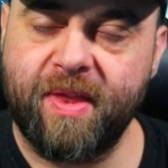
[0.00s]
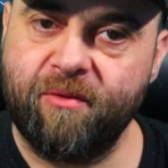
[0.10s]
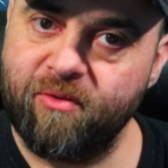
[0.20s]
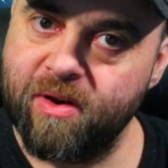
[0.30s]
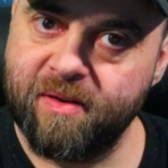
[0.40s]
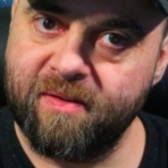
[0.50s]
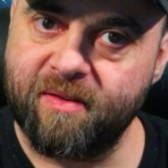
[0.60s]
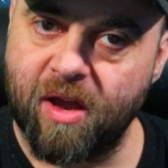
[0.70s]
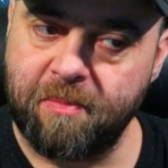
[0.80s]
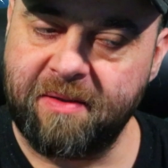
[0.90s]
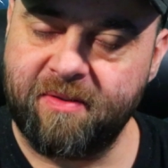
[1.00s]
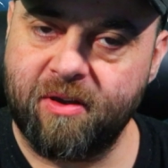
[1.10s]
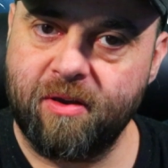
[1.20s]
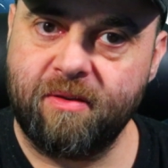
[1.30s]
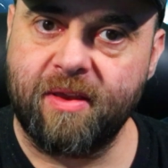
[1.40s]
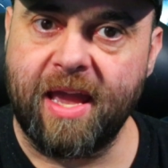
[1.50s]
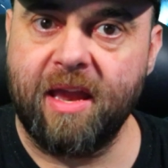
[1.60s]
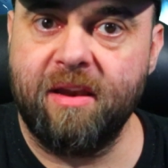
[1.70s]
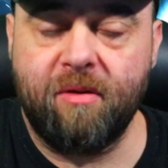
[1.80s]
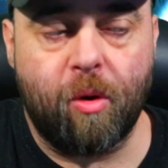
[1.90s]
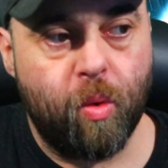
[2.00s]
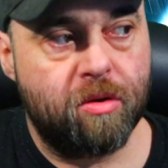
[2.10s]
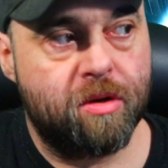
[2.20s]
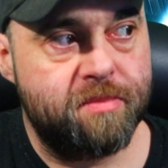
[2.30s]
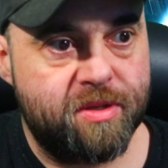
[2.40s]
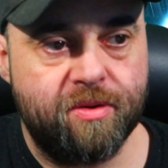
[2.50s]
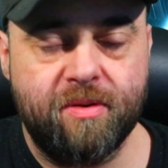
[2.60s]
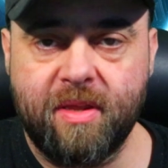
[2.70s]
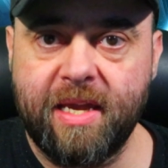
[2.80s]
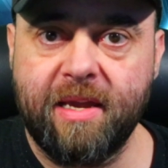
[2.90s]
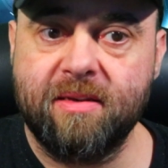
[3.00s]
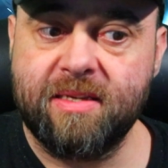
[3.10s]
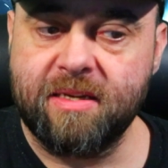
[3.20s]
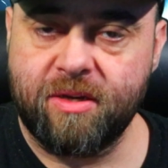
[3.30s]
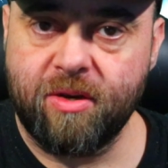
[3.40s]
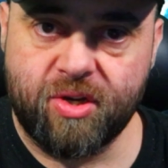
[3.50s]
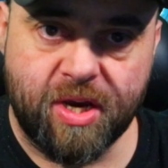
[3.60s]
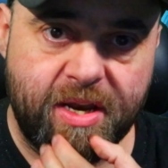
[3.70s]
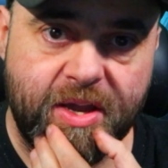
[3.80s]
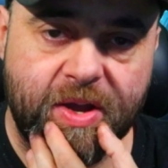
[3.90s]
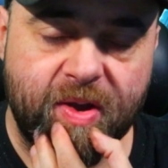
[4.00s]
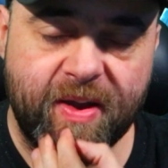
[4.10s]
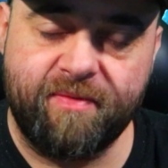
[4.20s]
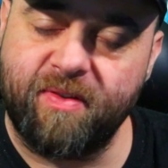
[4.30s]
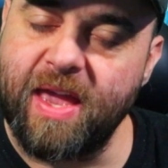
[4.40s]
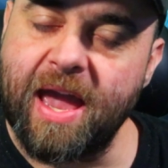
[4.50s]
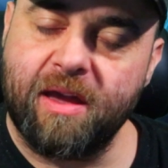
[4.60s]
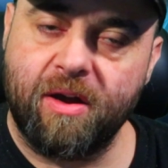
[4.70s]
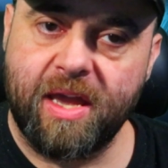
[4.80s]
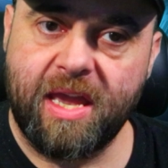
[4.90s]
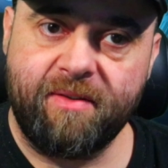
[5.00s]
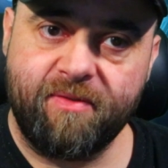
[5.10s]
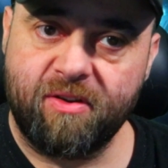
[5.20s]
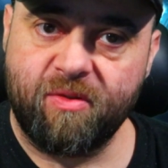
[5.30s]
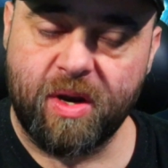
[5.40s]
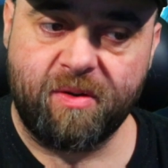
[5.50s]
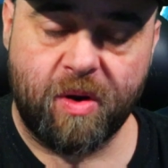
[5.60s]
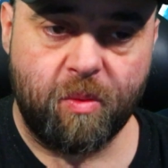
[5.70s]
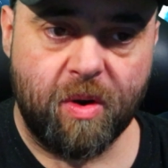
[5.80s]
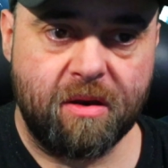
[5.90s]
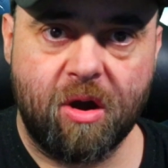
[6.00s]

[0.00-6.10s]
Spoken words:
Inforunners. I'm Execute and welcome to the CCU chaining guide for the IAE for 2021.